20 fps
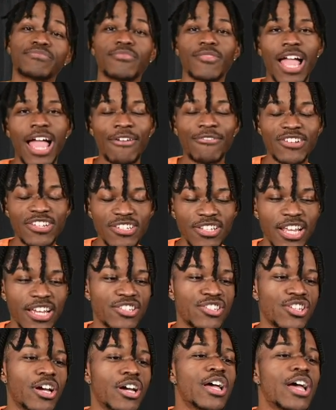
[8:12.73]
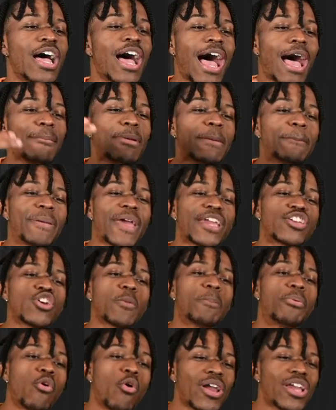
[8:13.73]
I have dyslexia. I mean, pick your
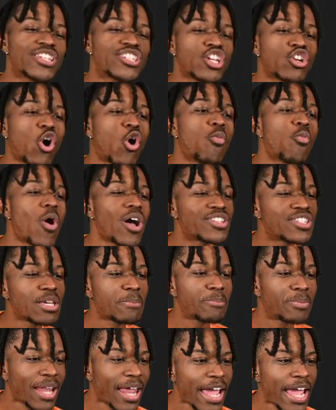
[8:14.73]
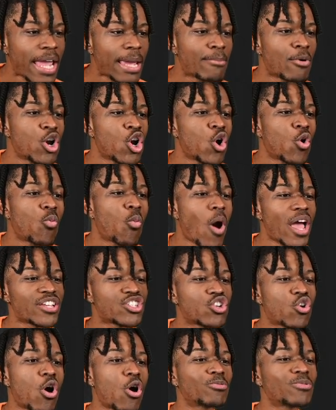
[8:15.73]
poison on what to blame. West
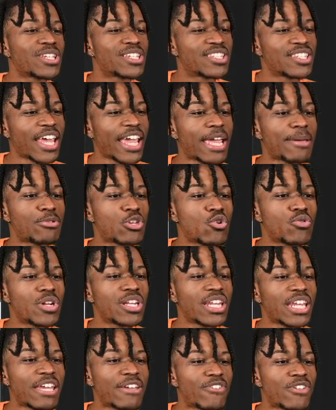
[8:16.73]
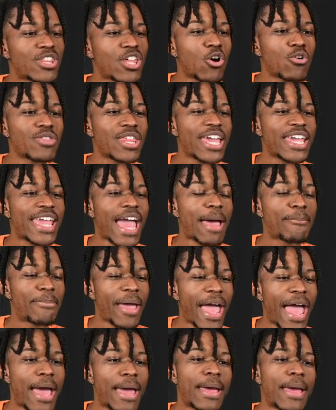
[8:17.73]
going with the same unit, even though they got
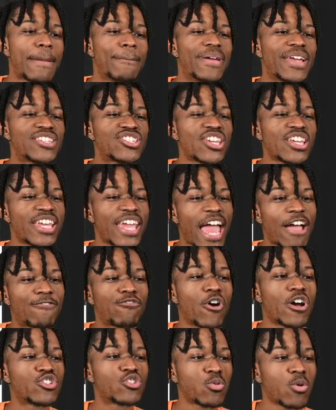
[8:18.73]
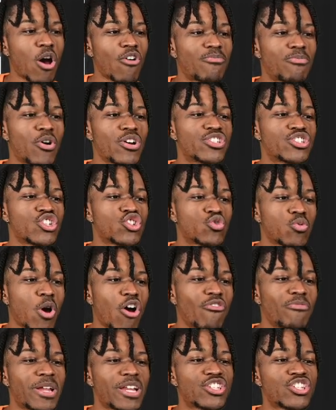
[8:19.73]
bad. and Gafford at 12 points in
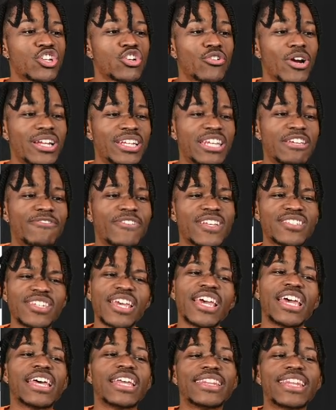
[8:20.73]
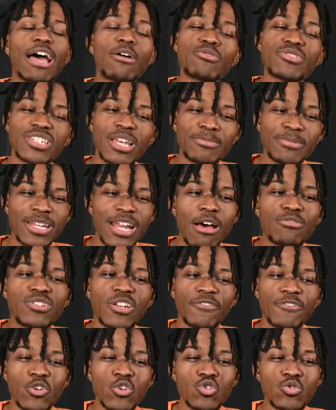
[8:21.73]
12 minutes and great defense. That was something I was
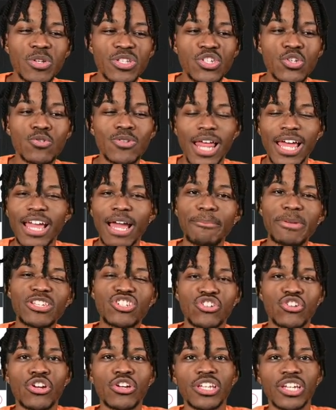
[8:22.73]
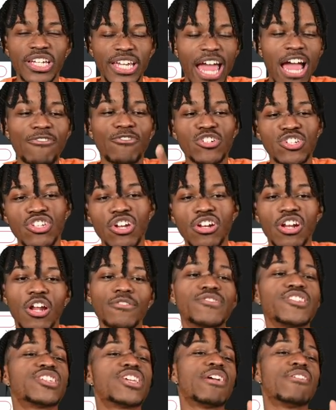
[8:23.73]
confused with, too. Like I mentioned earlier, Gafford started off
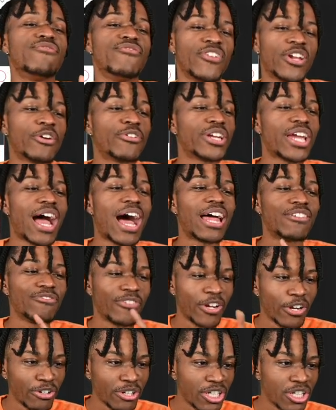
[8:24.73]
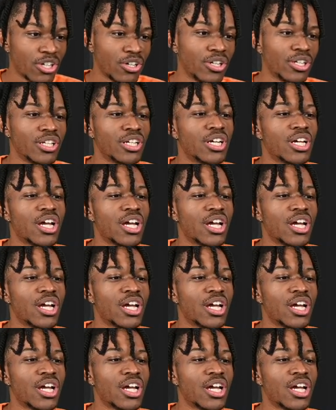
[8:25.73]
this game very hot, very good.